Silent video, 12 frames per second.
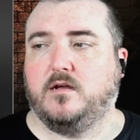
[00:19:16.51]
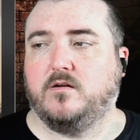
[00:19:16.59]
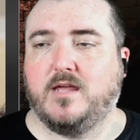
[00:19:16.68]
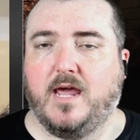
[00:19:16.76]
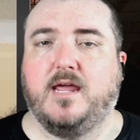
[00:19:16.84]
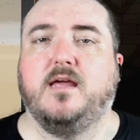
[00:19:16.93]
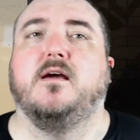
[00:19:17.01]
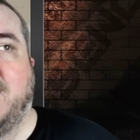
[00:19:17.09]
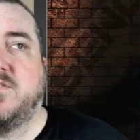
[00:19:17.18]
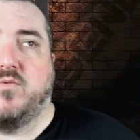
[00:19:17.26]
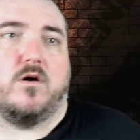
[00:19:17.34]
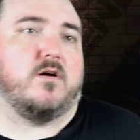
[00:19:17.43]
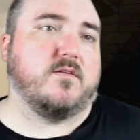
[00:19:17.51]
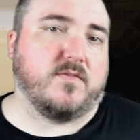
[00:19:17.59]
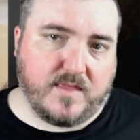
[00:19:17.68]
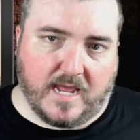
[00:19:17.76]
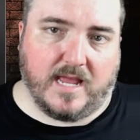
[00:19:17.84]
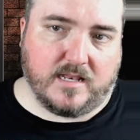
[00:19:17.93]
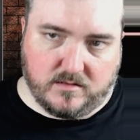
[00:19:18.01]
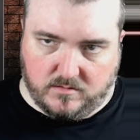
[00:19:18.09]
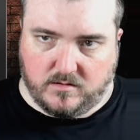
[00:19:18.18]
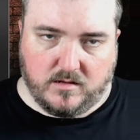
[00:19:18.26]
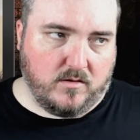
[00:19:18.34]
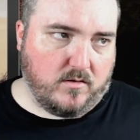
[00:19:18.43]
Okay? That's where that
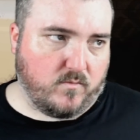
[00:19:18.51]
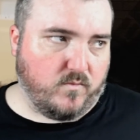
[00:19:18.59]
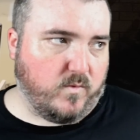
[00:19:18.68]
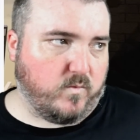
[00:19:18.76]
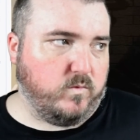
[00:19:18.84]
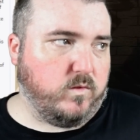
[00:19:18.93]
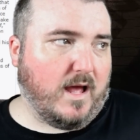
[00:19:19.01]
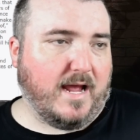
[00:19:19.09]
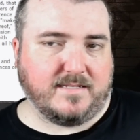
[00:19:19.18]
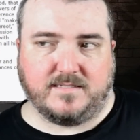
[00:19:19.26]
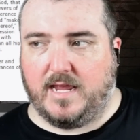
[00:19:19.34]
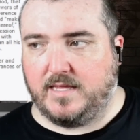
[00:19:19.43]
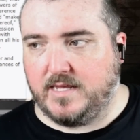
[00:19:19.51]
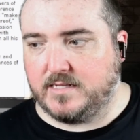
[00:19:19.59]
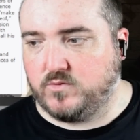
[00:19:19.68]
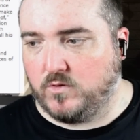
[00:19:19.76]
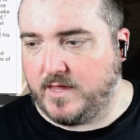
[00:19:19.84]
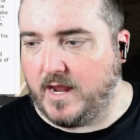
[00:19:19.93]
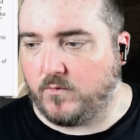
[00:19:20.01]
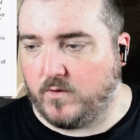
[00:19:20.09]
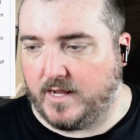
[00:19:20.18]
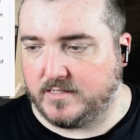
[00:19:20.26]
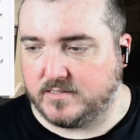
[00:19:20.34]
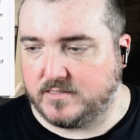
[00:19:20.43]
uh, lies at. That's where that
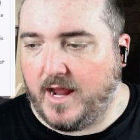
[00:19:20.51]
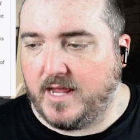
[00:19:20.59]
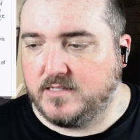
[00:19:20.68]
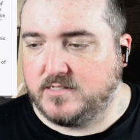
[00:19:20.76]
rests. And